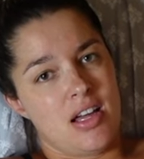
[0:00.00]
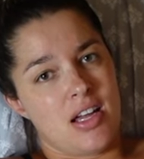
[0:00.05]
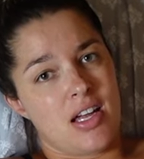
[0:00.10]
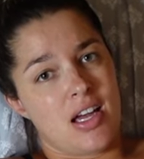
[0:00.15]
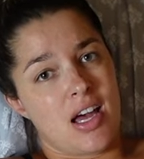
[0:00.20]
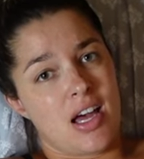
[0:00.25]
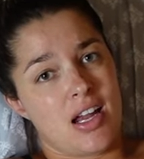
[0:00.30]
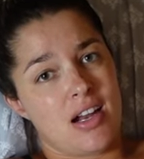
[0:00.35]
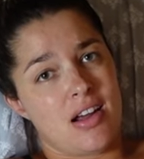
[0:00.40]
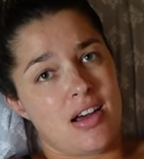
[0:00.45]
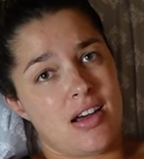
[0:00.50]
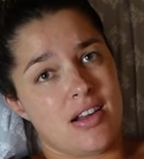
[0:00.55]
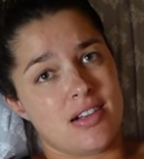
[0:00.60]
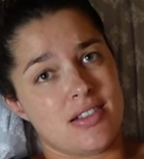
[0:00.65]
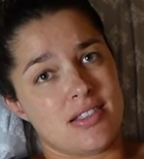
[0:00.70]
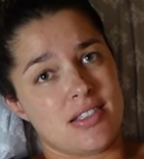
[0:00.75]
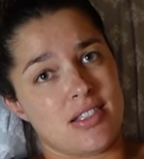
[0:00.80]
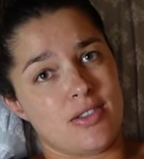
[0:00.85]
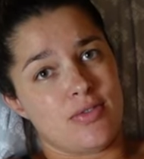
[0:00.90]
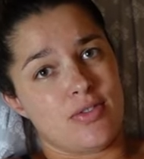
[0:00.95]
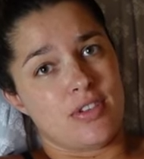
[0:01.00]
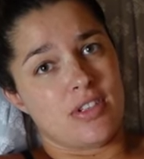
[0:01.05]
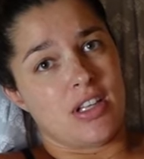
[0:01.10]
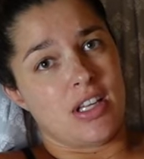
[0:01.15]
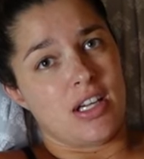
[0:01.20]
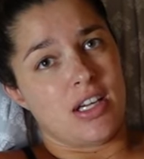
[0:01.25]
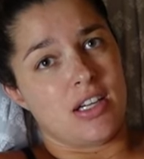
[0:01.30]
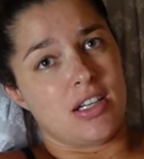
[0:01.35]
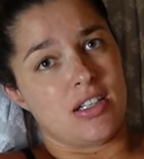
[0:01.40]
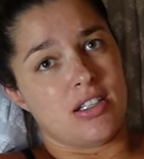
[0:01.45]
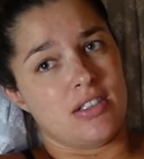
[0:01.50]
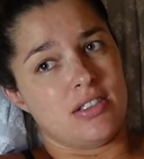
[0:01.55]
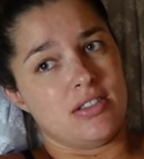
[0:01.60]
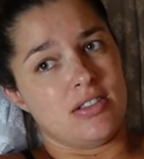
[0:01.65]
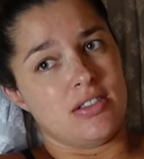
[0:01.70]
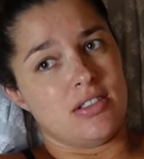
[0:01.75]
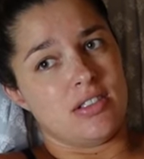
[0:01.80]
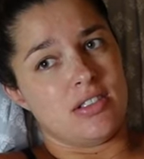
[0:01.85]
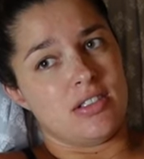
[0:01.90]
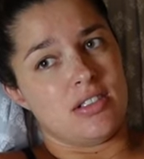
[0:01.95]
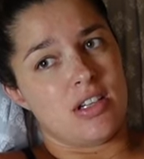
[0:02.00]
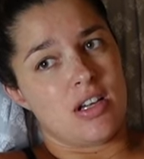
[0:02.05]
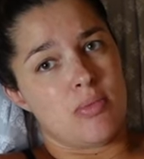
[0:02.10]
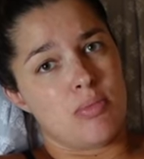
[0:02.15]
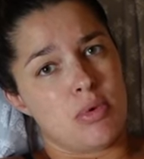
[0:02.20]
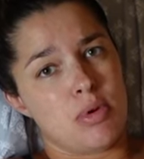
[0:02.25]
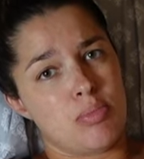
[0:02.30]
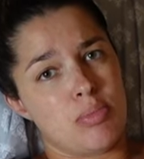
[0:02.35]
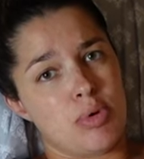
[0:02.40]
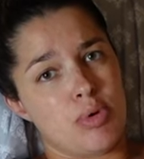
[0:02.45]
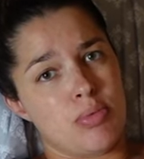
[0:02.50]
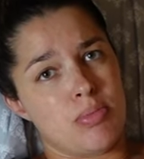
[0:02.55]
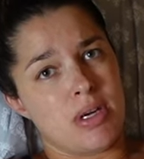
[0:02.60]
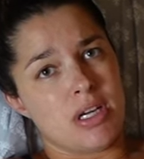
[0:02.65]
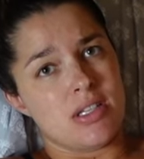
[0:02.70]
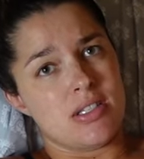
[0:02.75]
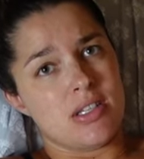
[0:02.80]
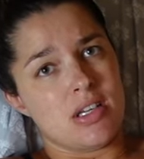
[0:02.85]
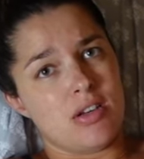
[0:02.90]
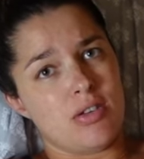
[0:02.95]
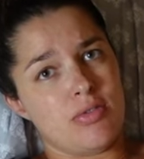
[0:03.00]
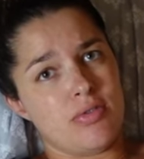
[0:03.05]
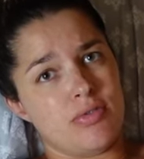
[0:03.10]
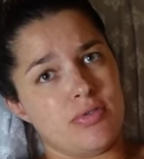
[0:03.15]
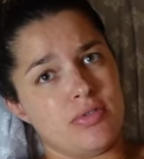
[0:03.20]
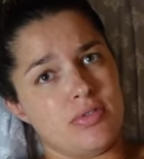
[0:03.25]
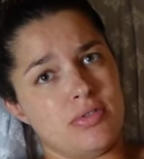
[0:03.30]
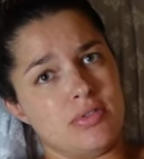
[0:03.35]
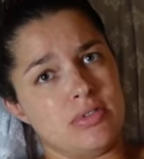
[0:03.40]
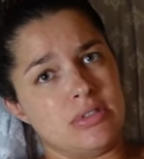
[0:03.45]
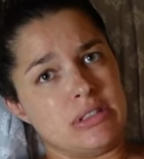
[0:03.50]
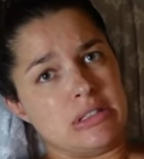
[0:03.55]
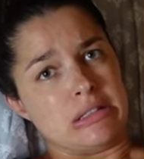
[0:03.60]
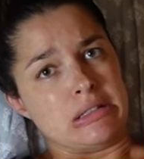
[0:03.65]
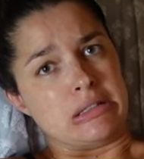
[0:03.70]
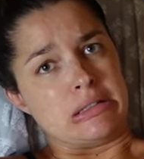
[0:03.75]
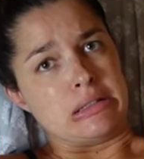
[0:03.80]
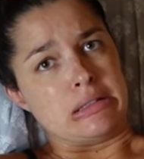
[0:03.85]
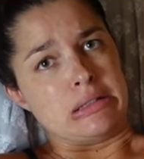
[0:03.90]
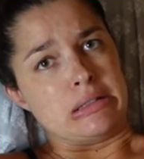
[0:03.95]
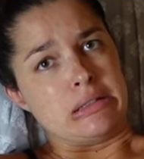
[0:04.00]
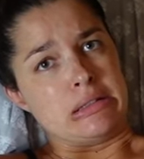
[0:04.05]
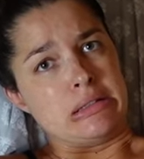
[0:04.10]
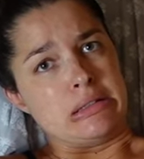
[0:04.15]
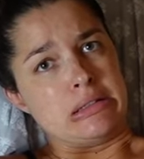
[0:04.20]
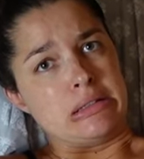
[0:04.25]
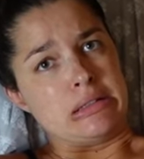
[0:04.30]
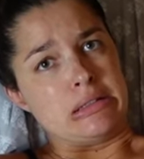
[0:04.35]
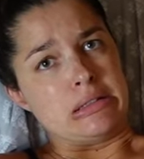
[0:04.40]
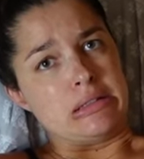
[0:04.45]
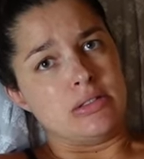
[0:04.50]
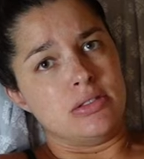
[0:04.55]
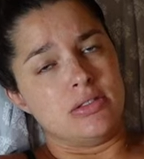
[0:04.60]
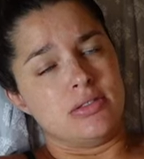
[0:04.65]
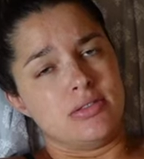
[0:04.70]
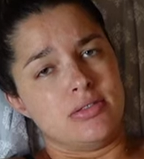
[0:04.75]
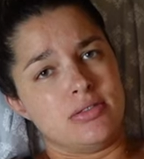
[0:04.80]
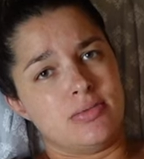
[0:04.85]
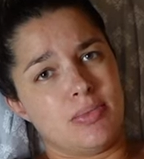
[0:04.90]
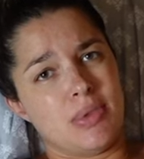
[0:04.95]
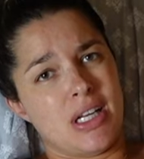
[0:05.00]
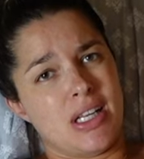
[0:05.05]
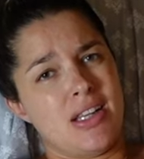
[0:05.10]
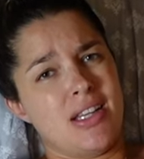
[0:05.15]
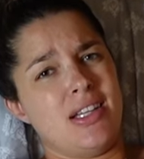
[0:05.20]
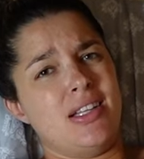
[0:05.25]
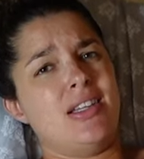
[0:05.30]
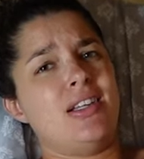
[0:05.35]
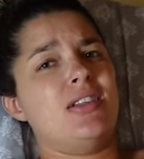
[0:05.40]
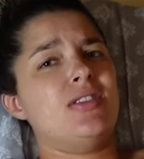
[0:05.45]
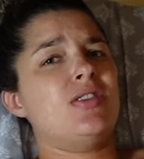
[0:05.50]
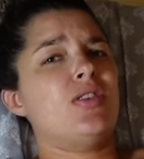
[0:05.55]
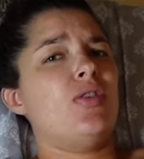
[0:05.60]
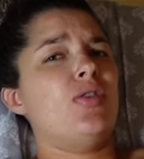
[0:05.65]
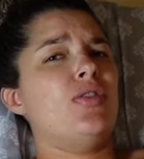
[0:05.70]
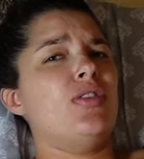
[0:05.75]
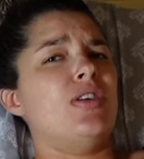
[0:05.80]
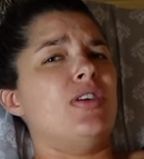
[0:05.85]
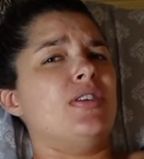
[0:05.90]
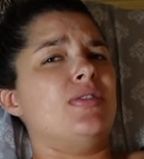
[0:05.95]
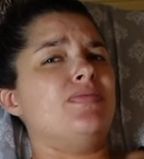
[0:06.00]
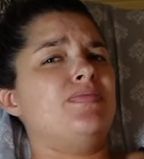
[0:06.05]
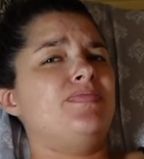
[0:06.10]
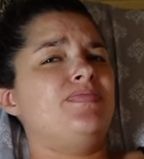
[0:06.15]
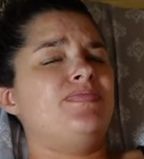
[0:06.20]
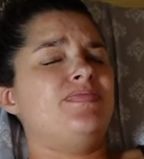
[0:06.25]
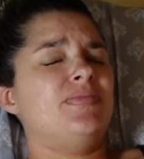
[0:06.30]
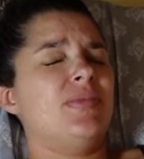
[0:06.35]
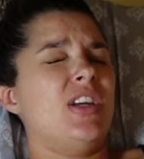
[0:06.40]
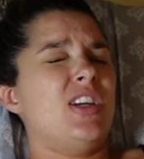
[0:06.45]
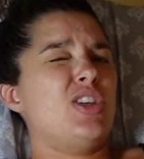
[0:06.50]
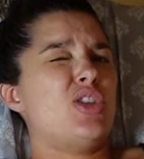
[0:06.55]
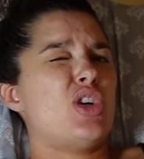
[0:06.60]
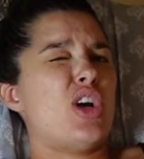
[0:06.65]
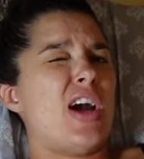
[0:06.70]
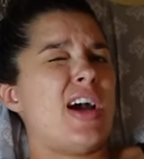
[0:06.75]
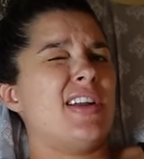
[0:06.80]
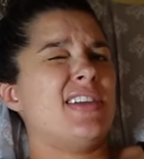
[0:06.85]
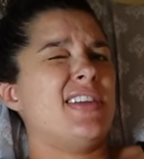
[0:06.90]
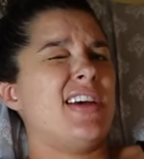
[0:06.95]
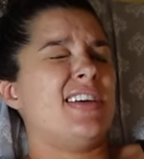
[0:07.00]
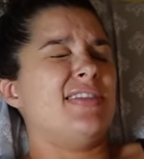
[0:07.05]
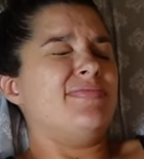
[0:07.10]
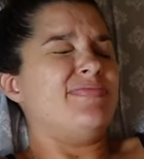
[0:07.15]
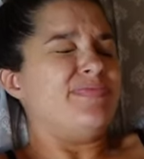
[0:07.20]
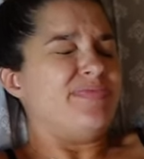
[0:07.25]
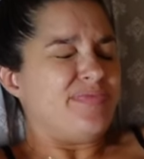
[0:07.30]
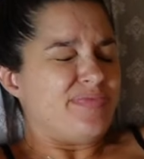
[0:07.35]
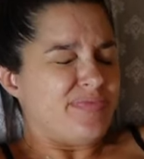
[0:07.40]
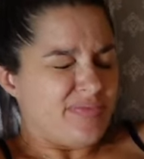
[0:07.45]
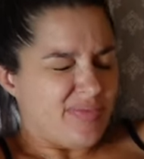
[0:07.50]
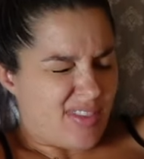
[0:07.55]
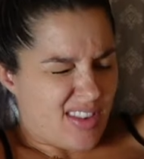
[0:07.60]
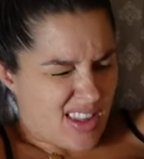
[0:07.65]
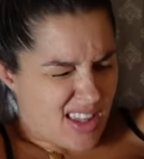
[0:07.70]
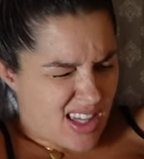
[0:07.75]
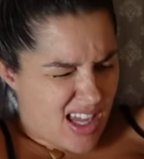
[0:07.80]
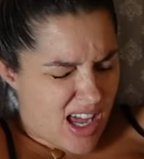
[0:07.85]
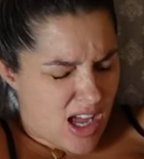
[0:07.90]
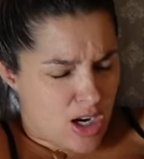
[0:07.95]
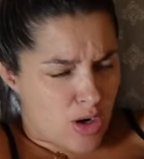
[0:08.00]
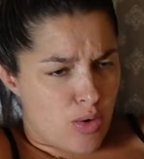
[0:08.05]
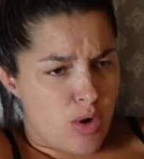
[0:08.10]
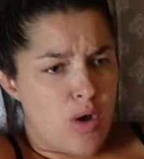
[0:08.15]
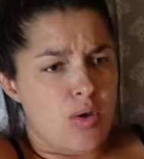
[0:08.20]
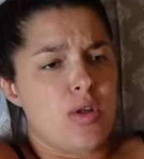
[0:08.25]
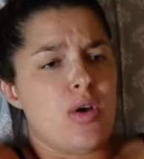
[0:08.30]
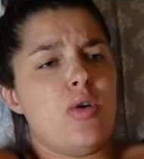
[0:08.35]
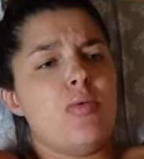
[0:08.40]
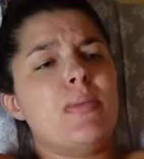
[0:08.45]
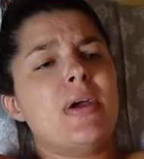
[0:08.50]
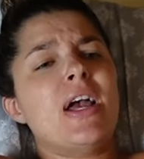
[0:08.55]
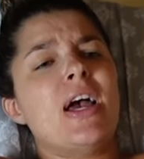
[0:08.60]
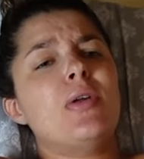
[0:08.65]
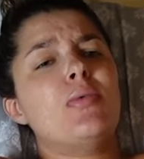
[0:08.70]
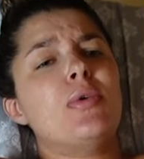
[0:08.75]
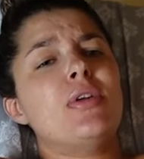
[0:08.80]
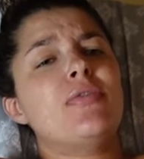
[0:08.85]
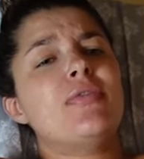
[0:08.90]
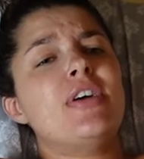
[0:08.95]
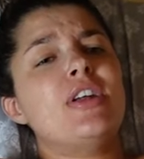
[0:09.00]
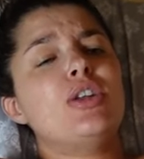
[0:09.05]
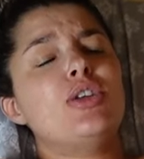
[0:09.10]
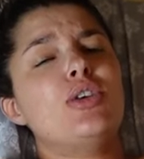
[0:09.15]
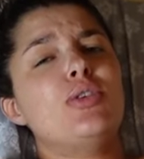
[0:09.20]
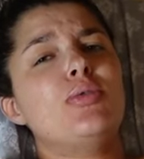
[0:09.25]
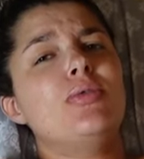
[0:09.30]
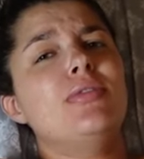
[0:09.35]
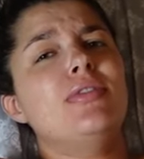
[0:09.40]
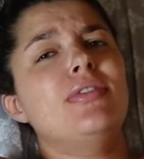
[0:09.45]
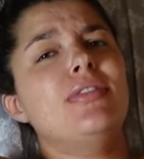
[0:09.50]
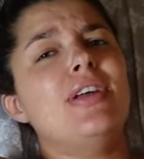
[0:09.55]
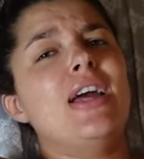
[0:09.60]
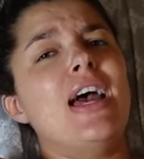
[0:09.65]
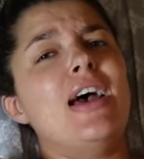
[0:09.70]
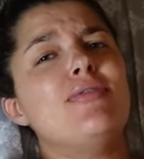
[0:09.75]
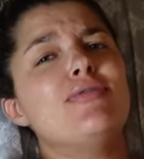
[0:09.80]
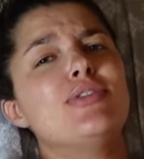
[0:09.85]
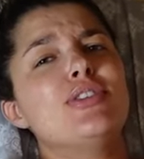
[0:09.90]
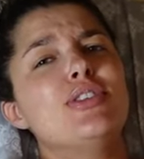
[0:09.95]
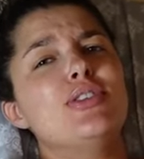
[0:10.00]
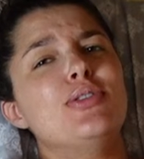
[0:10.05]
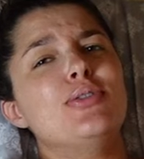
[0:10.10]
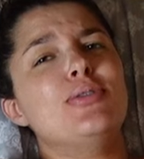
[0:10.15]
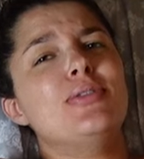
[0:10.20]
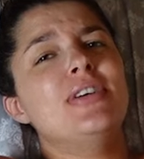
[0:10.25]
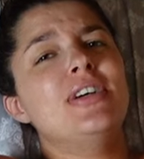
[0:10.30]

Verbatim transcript: kind of honestly feel like I'm gonna poo myself, Ooh, but I think that's all the contracting. I don't know that, oh my God, what if I do? I have to.